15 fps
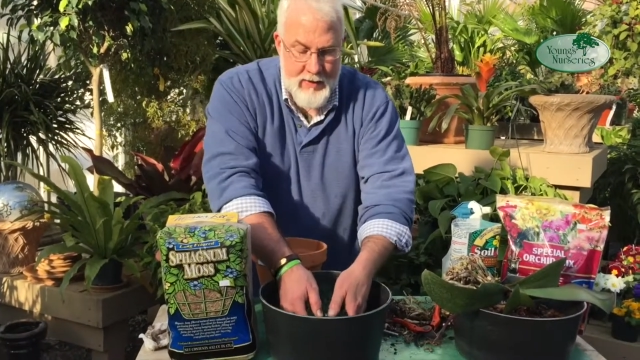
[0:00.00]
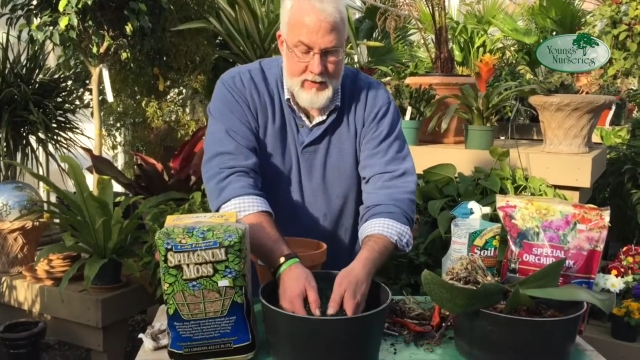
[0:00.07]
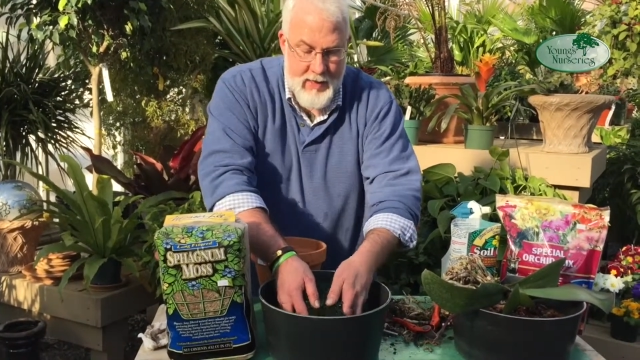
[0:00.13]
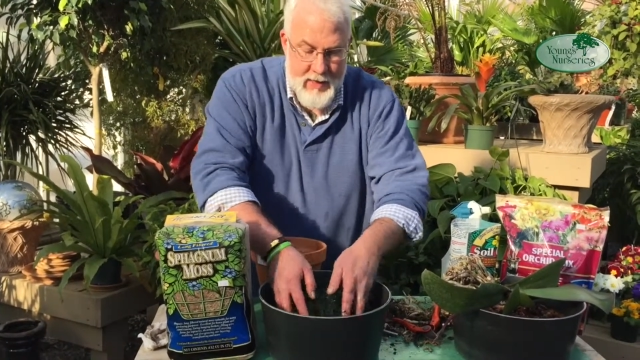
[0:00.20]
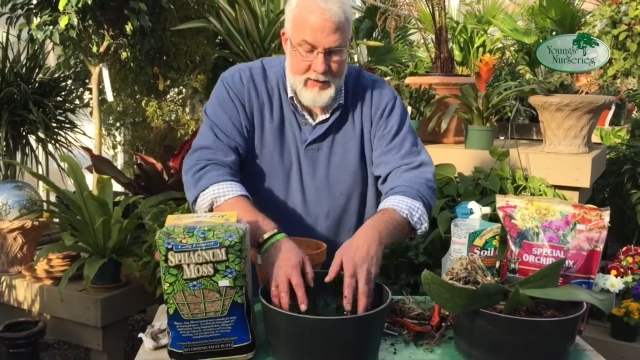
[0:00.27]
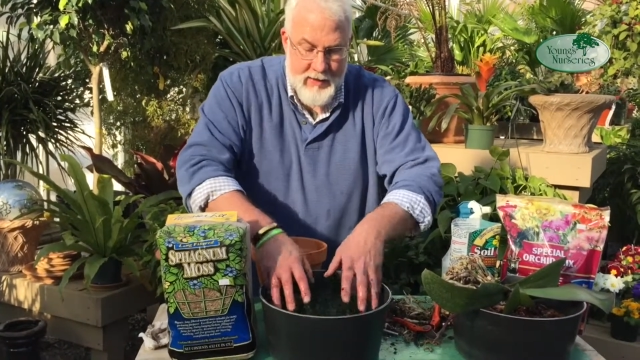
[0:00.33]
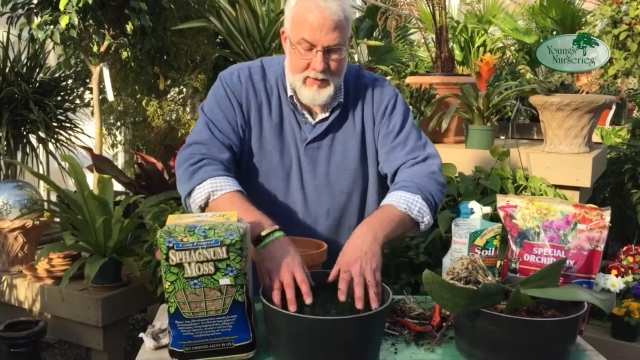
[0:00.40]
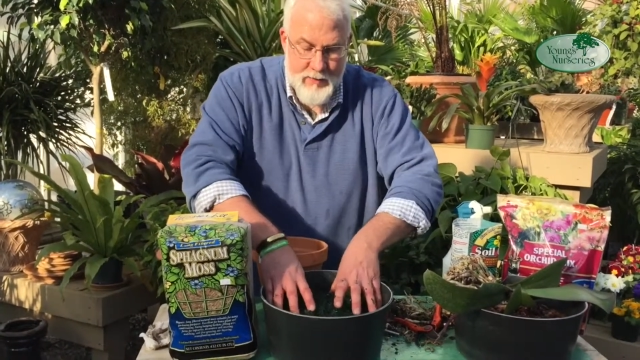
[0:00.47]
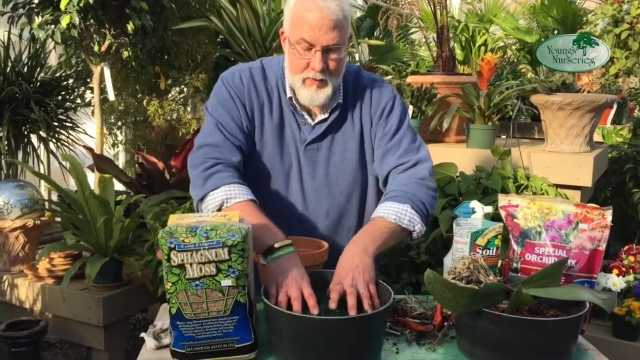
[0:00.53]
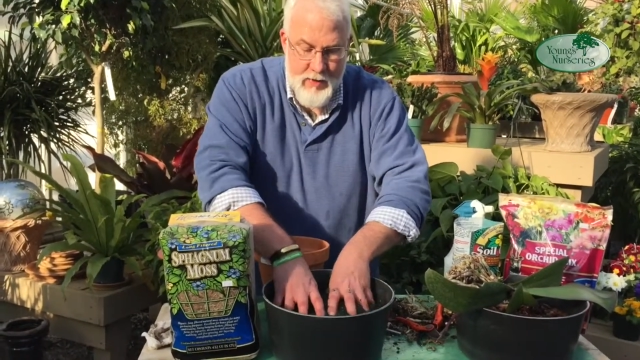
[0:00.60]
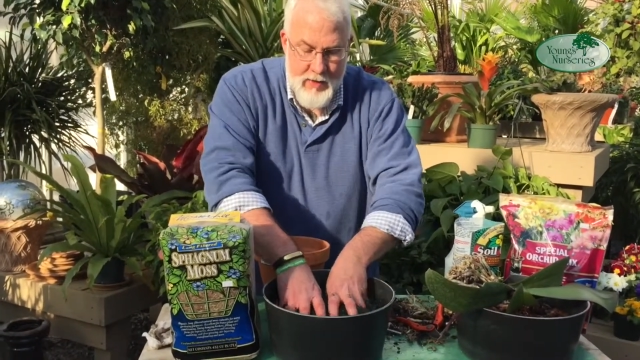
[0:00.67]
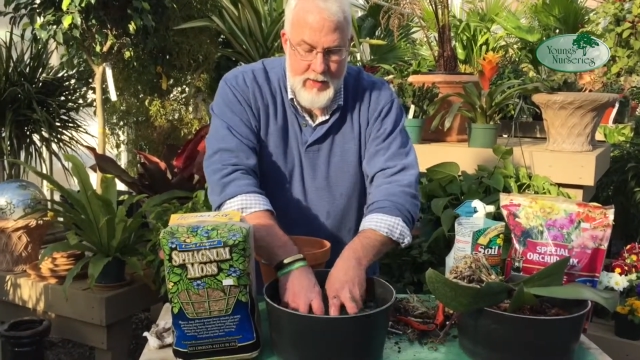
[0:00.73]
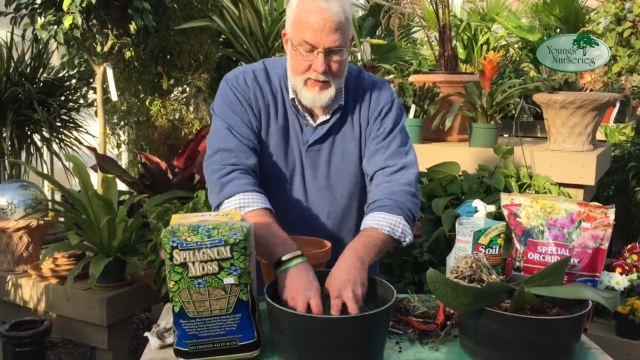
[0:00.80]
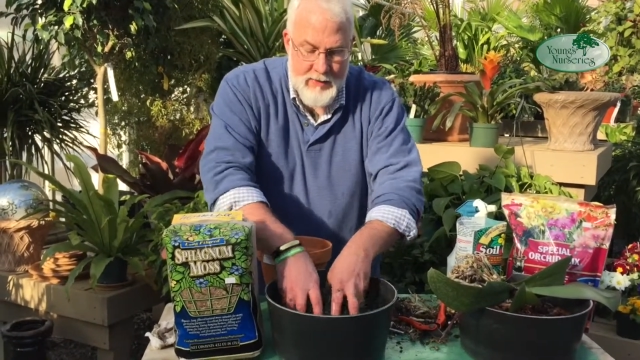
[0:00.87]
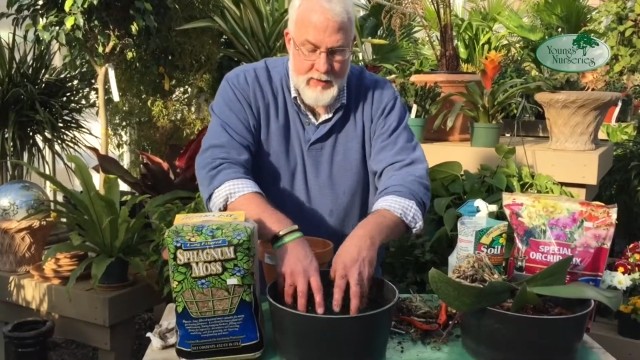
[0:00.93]
going to take this
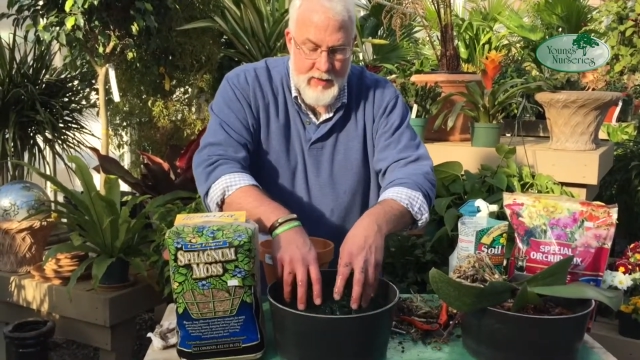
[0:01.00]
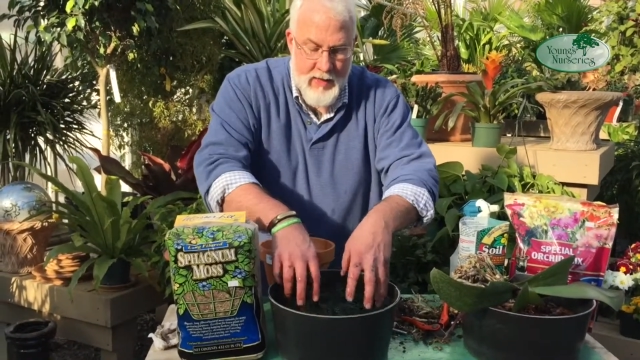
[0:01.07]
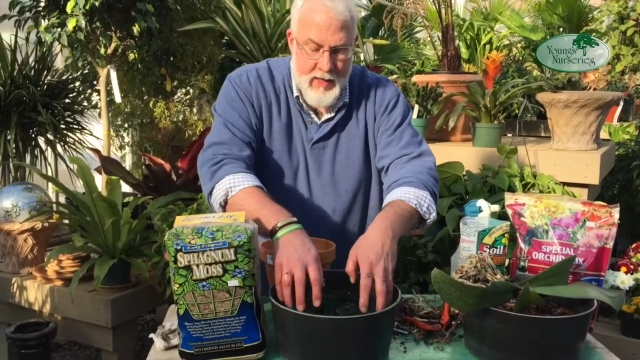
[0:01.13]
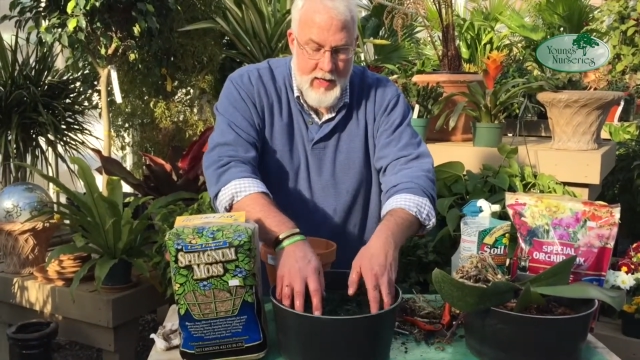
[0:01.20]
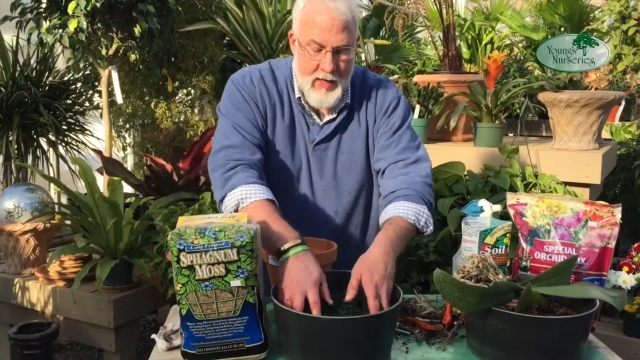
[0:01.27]
moss,